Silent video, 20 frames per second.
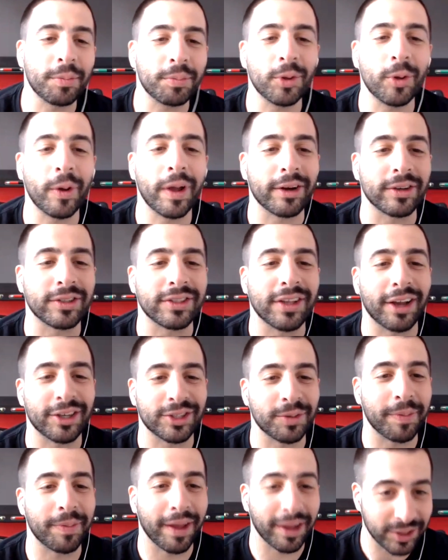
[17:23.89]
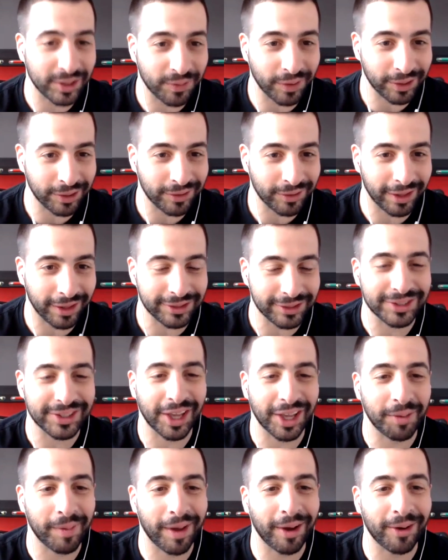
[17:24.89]
blue hair Sasha Banks figure that just
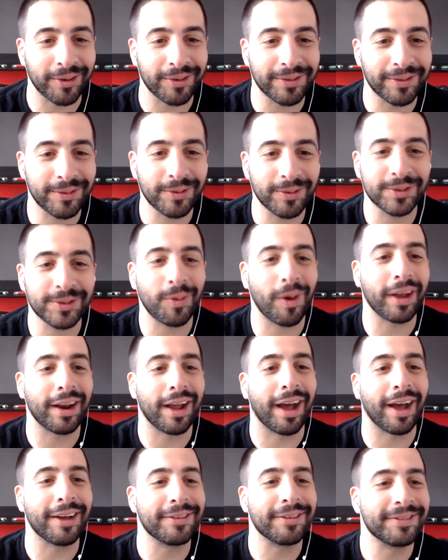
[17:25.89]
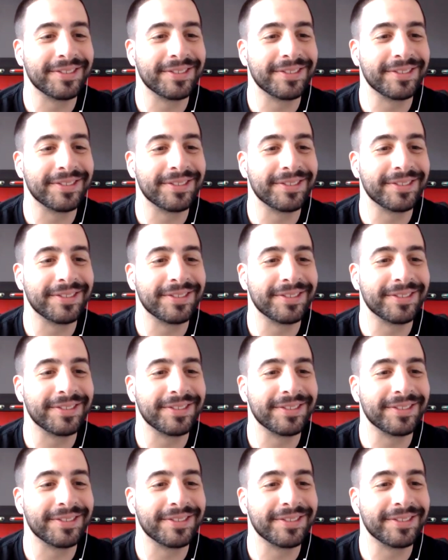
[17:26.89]
came out. Because why not?